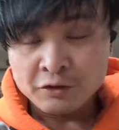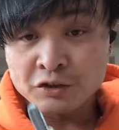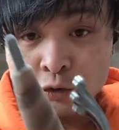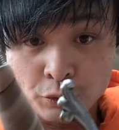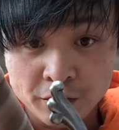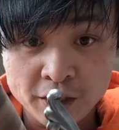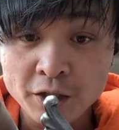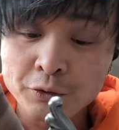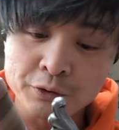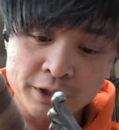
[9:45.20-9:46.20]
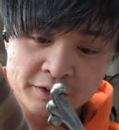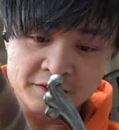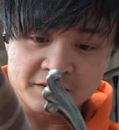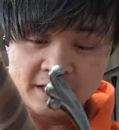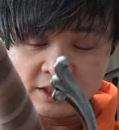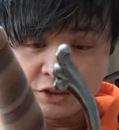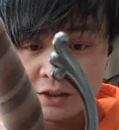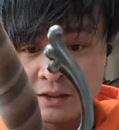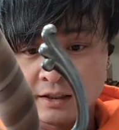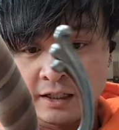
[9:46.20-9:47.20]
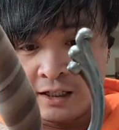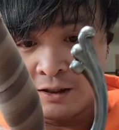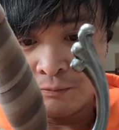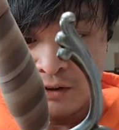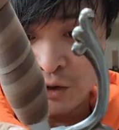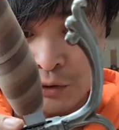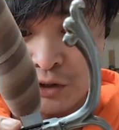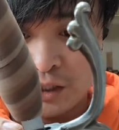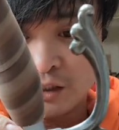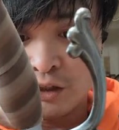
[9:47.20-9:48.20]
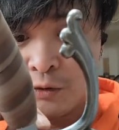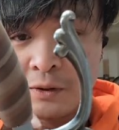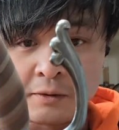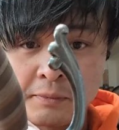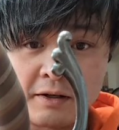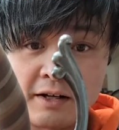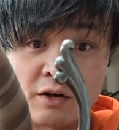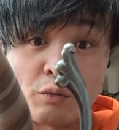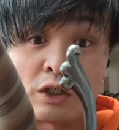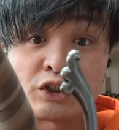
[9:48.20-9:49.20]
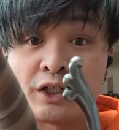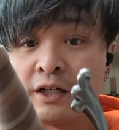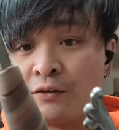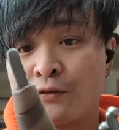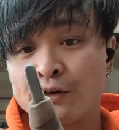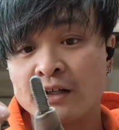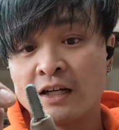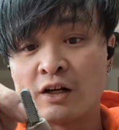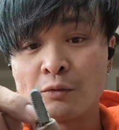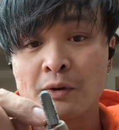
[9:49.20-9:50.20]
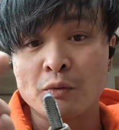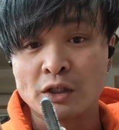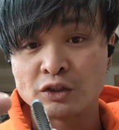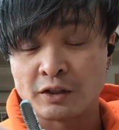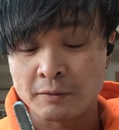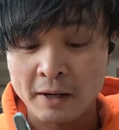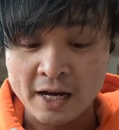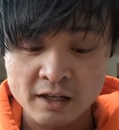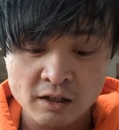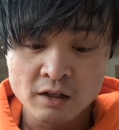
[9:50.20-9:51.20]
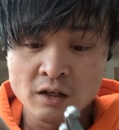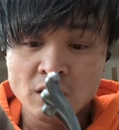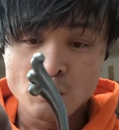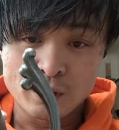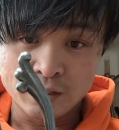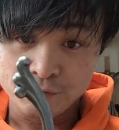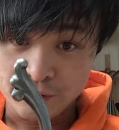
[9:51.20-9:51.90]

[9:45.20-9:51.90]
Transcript: So when you get around this stage, it's always a good idea to put a bit of leather washer here first and a little bit of washer in the back. When you're